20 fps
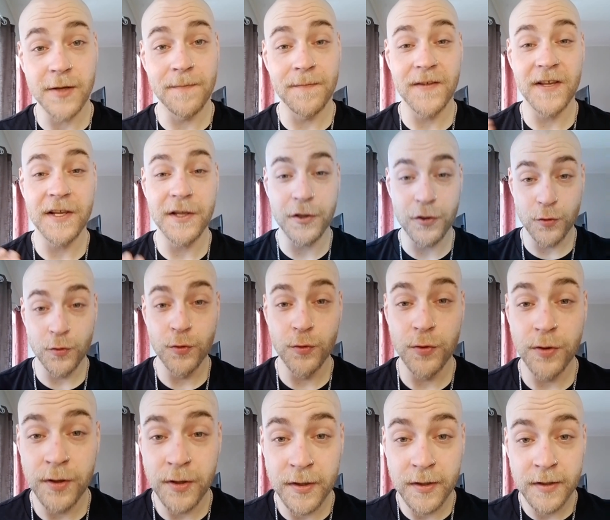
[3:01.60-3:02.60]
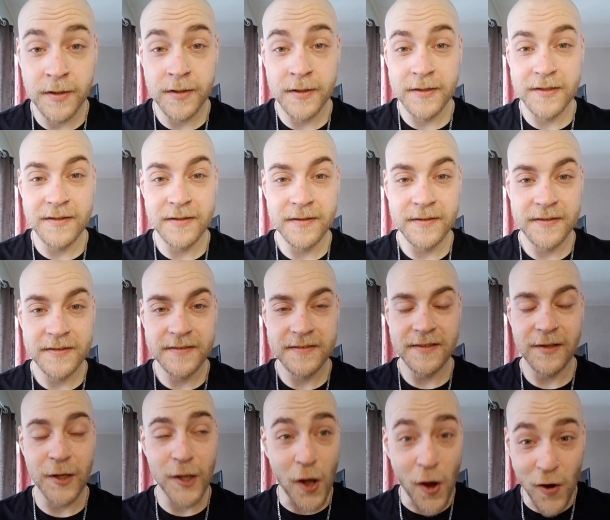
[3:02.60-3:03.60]
something you
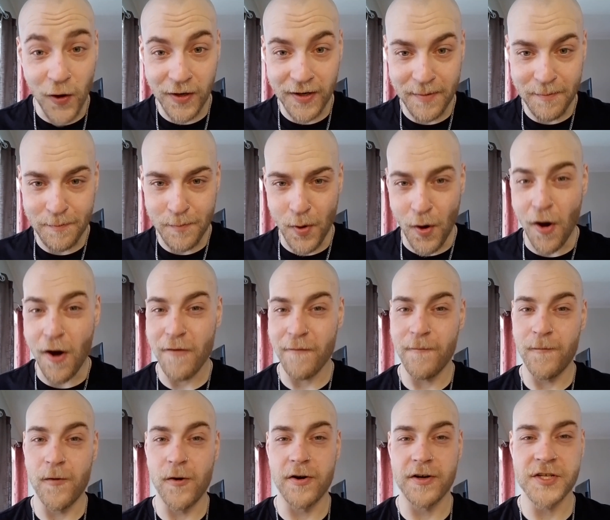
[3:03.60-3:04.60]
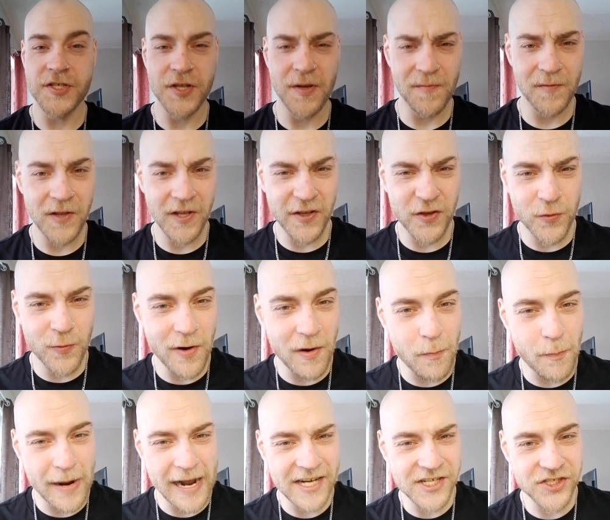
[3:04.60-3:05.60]
long and burn for, something you are
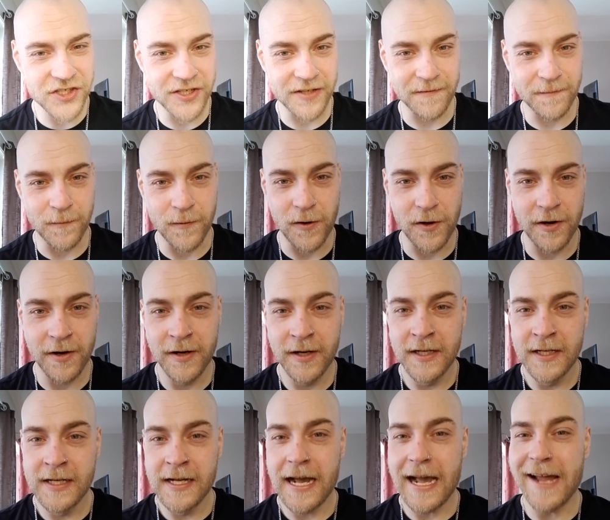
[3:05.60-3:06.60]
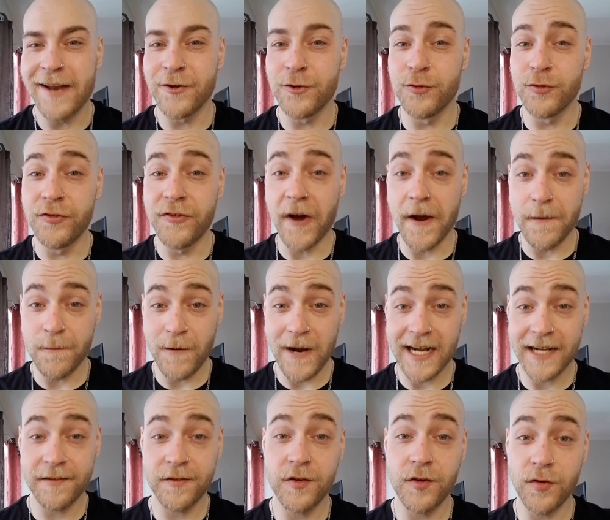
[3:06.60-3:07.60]
passionate for, and to
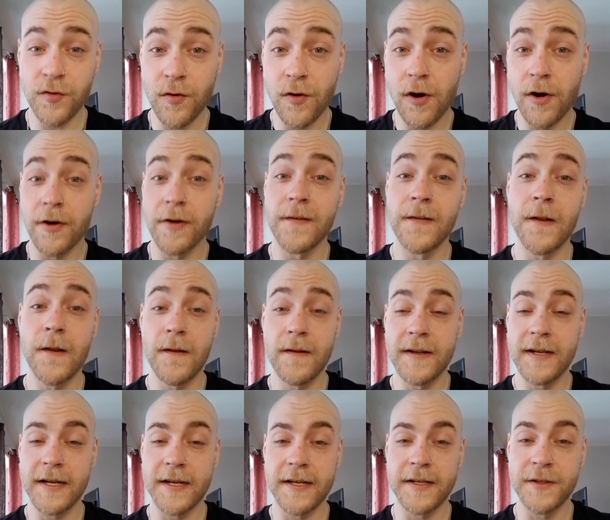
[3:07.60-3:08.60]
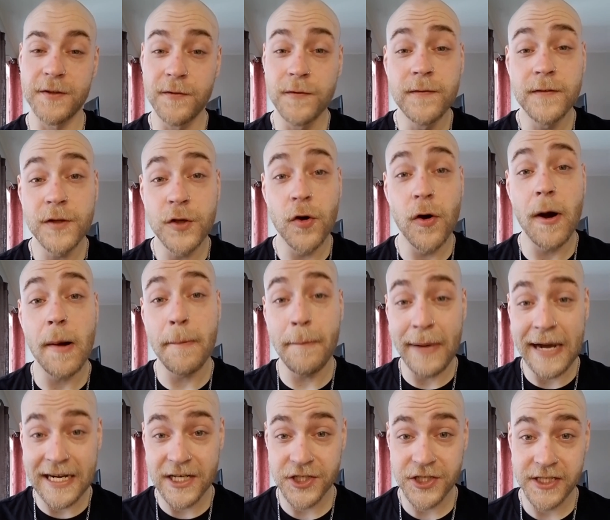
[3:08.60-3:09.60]
direct your
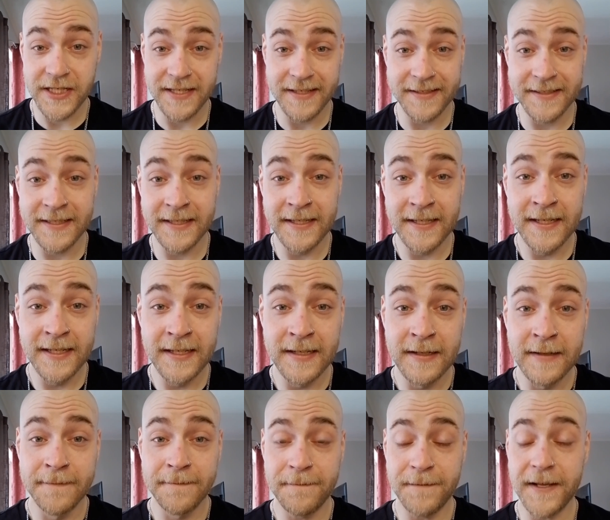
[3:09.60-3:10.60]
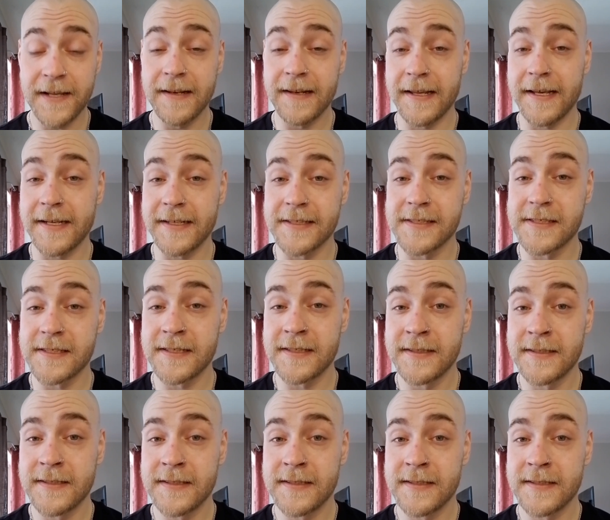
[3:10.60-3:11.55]
passionate feelings